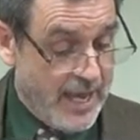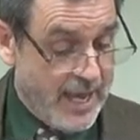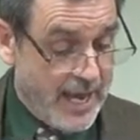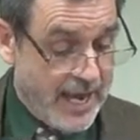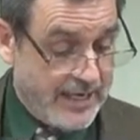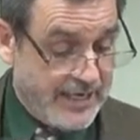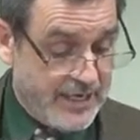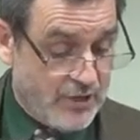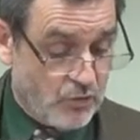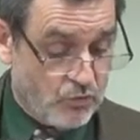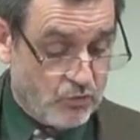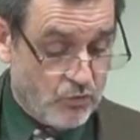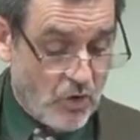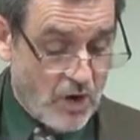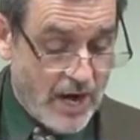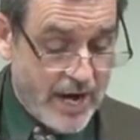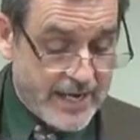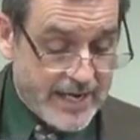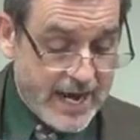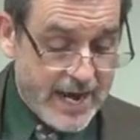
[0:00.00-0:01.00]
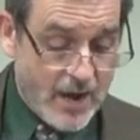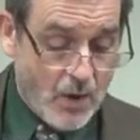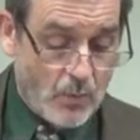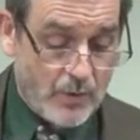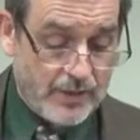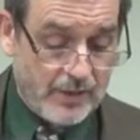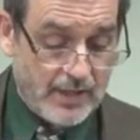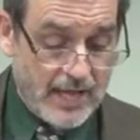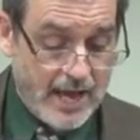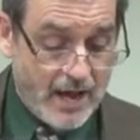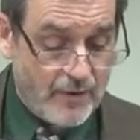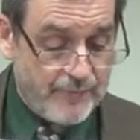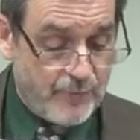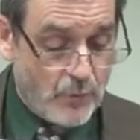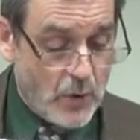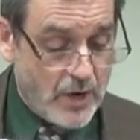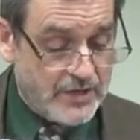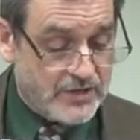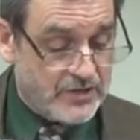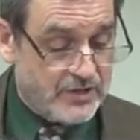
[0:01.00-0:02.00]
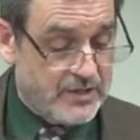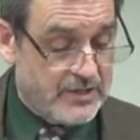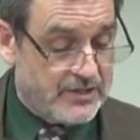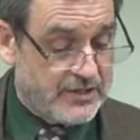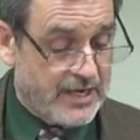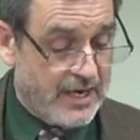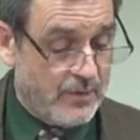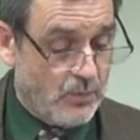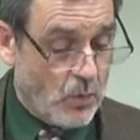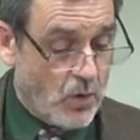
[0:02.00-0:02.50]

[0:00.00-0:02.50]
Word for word: and he cried out with a loud voice, and he said,